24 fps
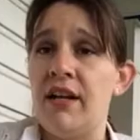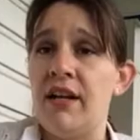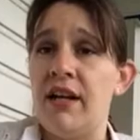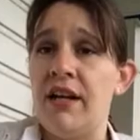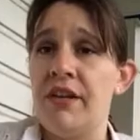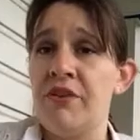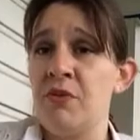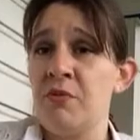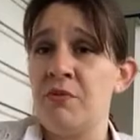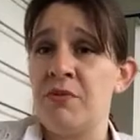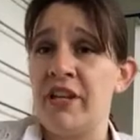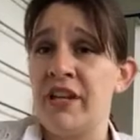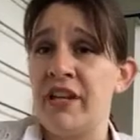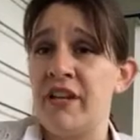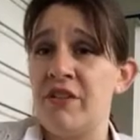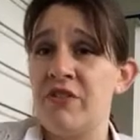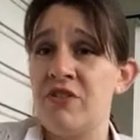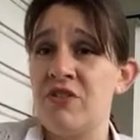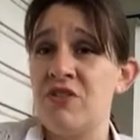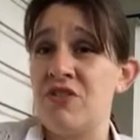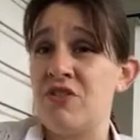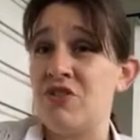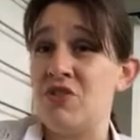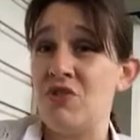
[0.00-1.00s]
Other
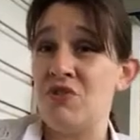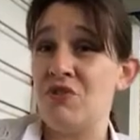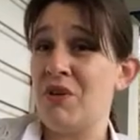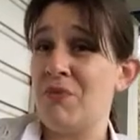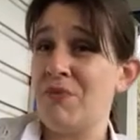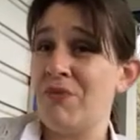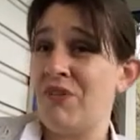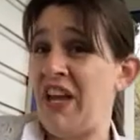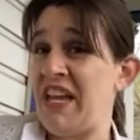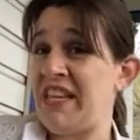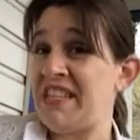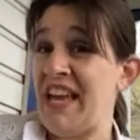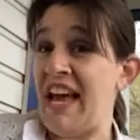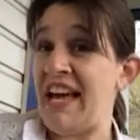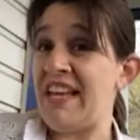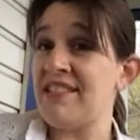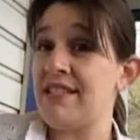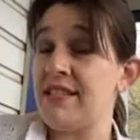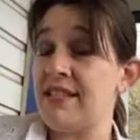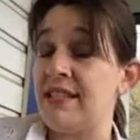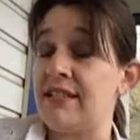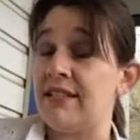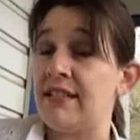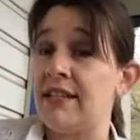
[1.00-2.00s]
players do them
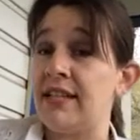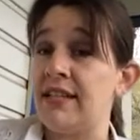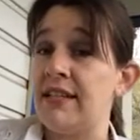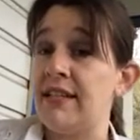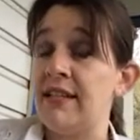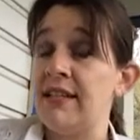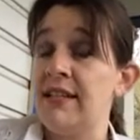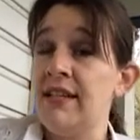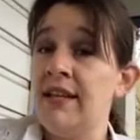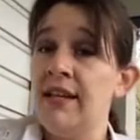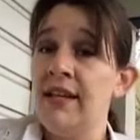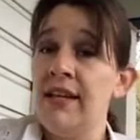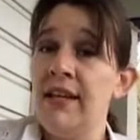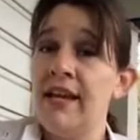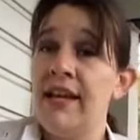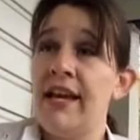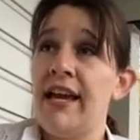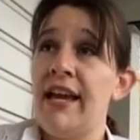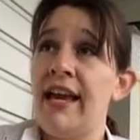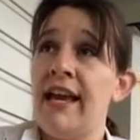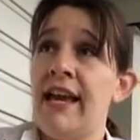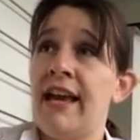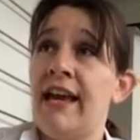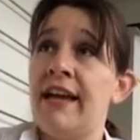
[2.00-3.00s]
fantastically.
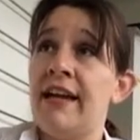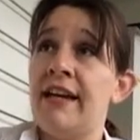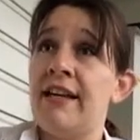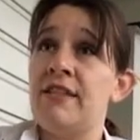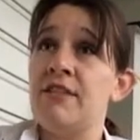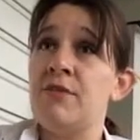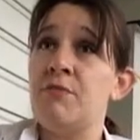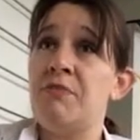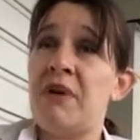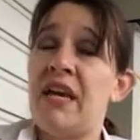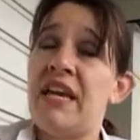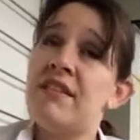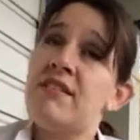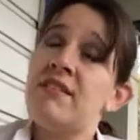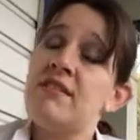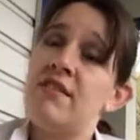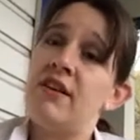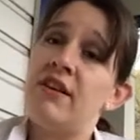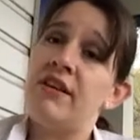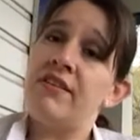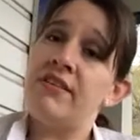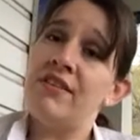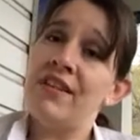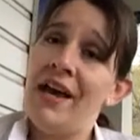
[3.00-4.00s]
And based
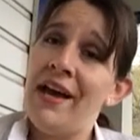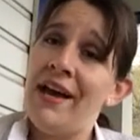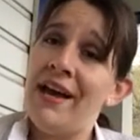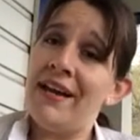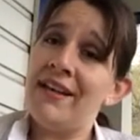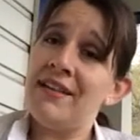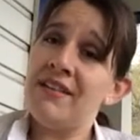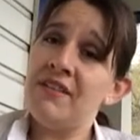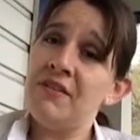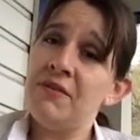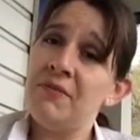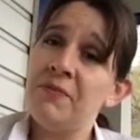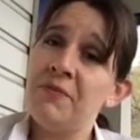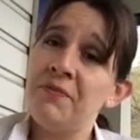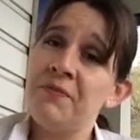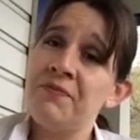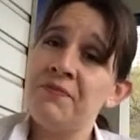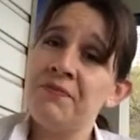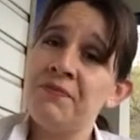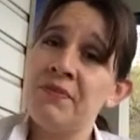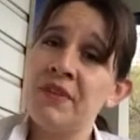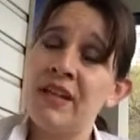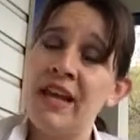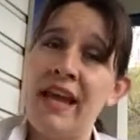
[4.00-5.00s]
on that,
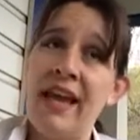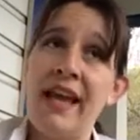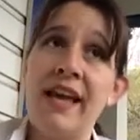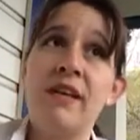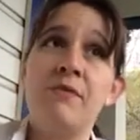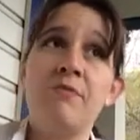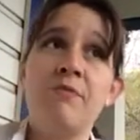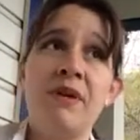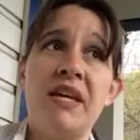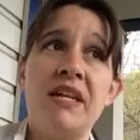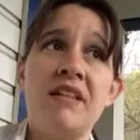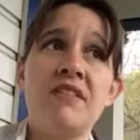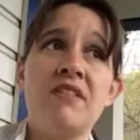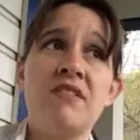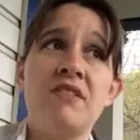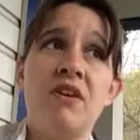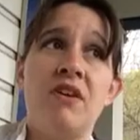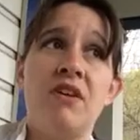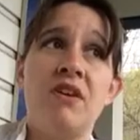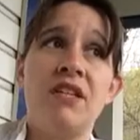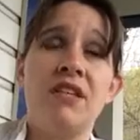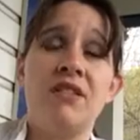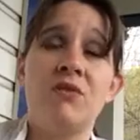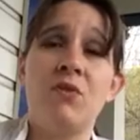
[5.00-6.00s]
and based
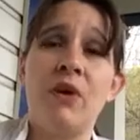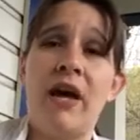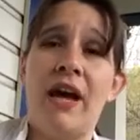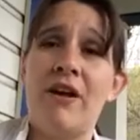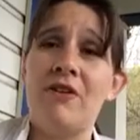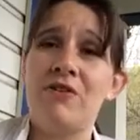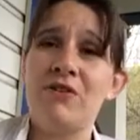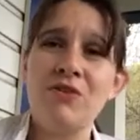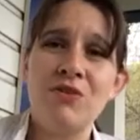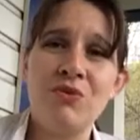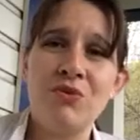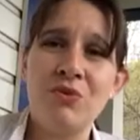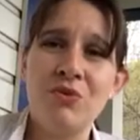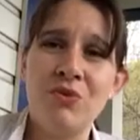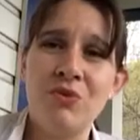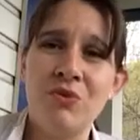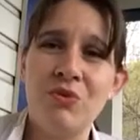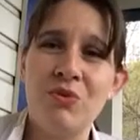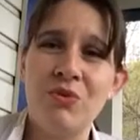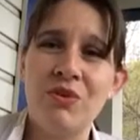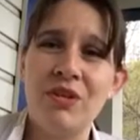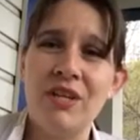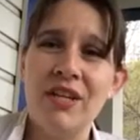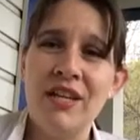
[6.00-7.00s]
on how
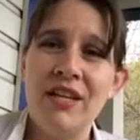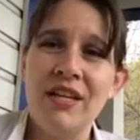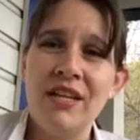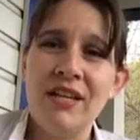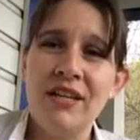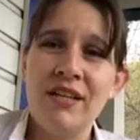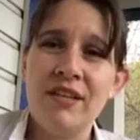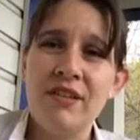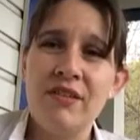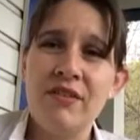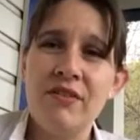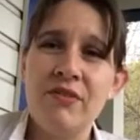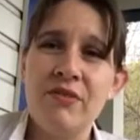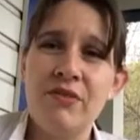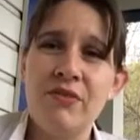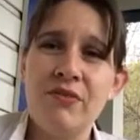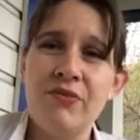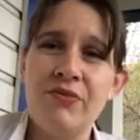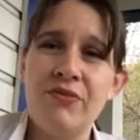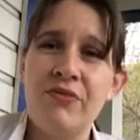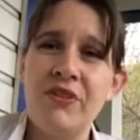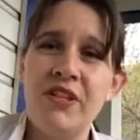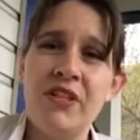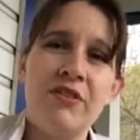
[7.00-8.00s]
you
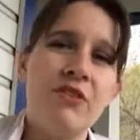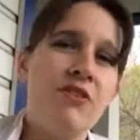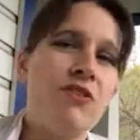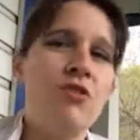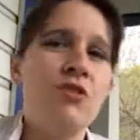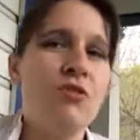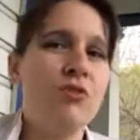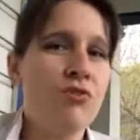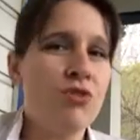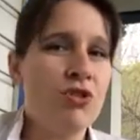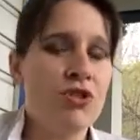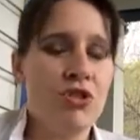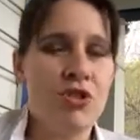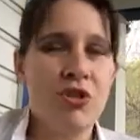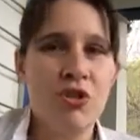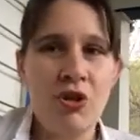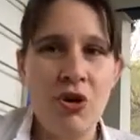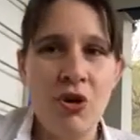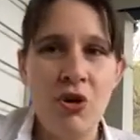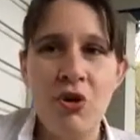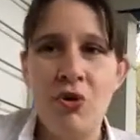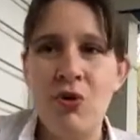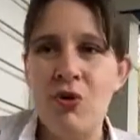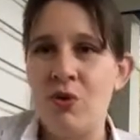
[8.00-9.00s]
feel the tune should
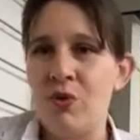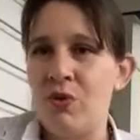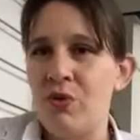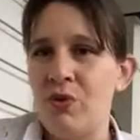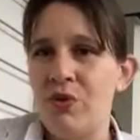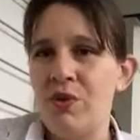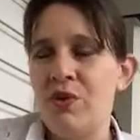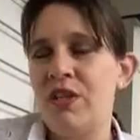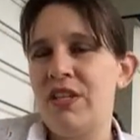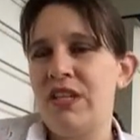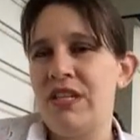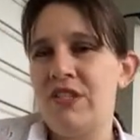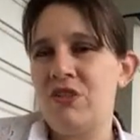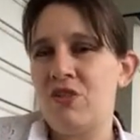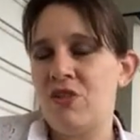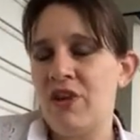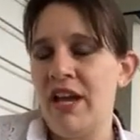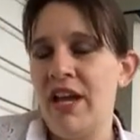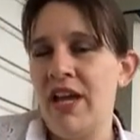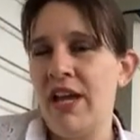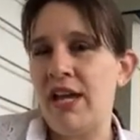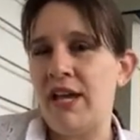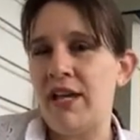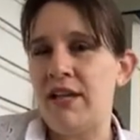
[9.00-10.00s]
go in your
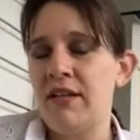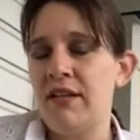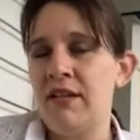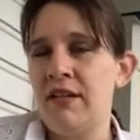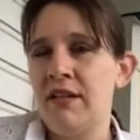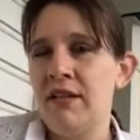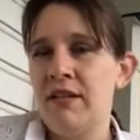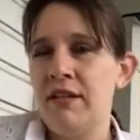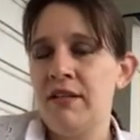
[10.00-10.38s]
head,